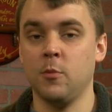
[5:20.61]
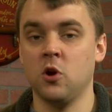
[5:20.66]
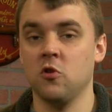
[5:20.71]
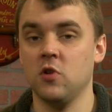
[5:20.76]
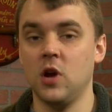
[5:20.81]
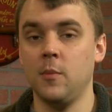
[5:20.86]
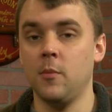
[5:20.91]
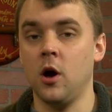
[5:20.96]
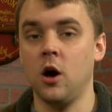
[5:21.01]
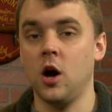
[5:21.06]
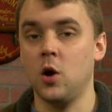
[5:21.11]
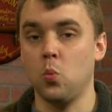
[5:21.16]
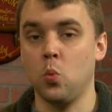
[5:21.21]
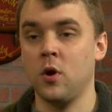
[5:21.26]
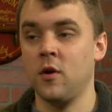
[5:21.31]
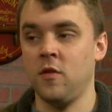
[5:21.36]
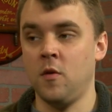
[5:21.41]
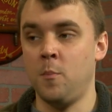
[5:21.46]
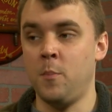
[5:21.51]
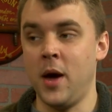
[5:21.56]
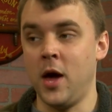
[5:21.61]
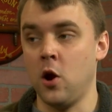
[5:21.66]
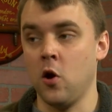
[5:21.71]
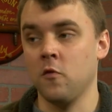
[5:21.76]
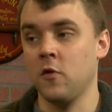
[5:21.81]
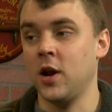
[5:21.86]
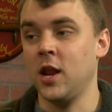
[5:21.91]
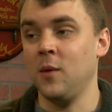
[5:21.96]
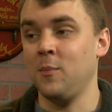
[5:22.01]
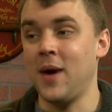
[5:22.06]
Kareem Hunt, one of the better
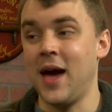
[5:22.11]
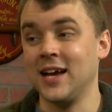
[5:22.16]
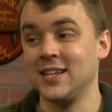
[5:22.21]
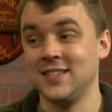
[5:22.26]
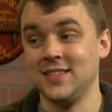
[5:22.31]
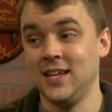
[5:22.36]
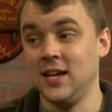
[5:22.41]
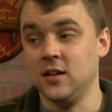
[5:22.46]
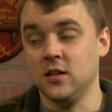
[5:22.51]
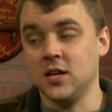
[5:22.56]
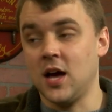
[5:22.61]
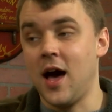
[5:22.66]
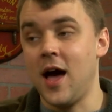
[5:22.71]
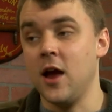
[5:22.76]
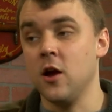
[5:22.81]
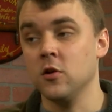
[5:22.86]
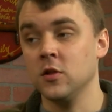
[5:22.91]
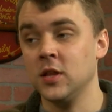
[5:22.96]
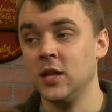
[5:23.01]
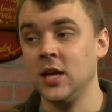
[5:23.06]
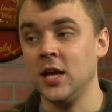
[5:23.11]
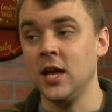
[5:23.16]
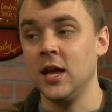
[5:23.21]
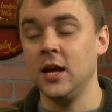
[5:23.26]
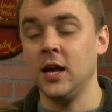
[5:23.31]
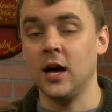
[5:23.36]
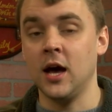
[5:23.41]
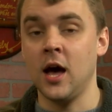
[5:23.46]
running backs in the entire league.